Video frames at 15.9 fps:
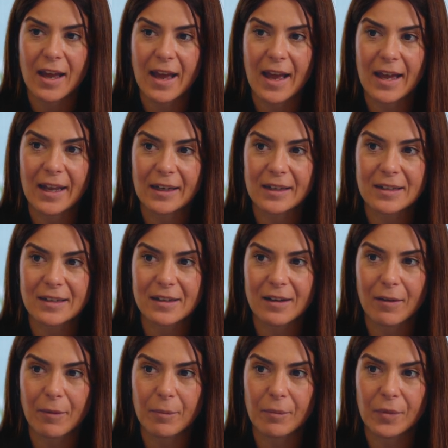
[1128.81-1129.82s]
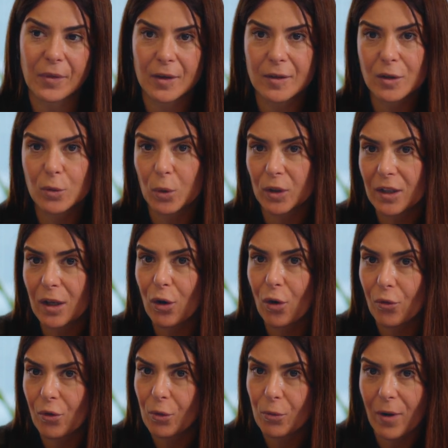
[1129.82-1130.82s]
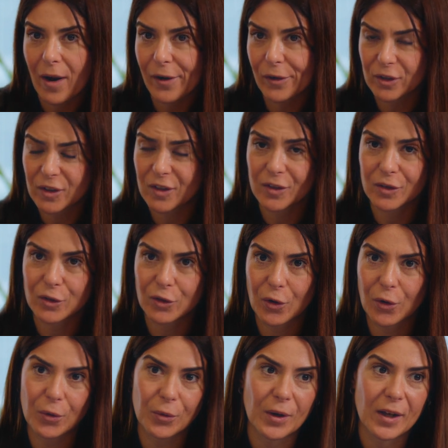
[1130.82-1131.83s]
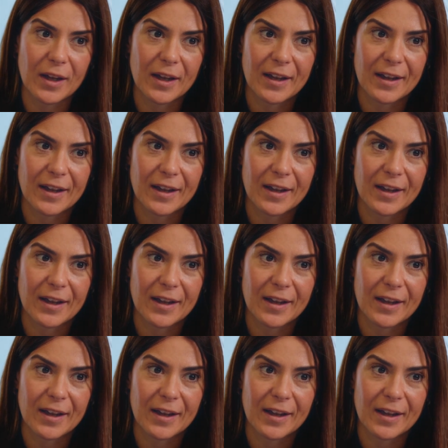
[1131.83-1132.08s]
And this is what the law requires. So